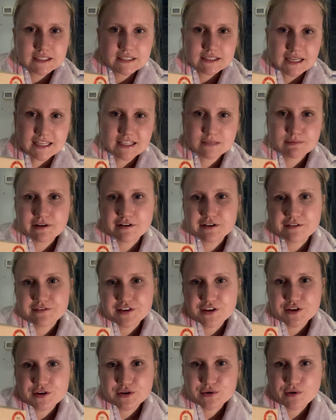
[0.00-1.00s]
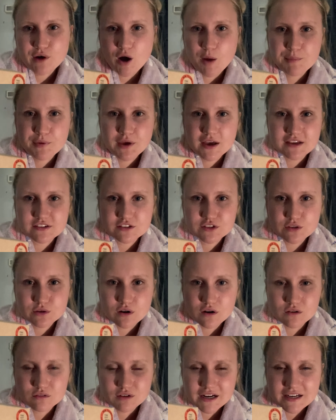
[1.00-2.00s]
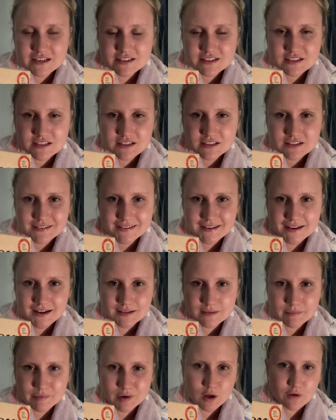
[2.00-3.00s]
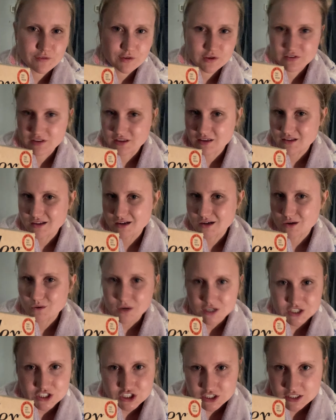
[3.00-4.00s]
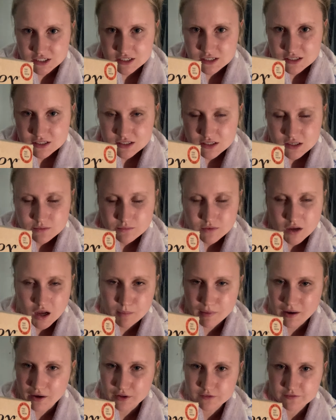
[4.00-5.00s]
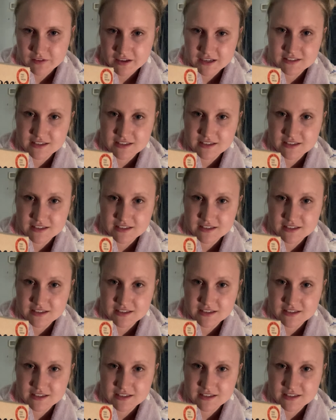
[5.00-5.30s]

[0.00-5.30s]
that's my review. Hope you guys are doing all right. Let me know if you have any other questions about the Flex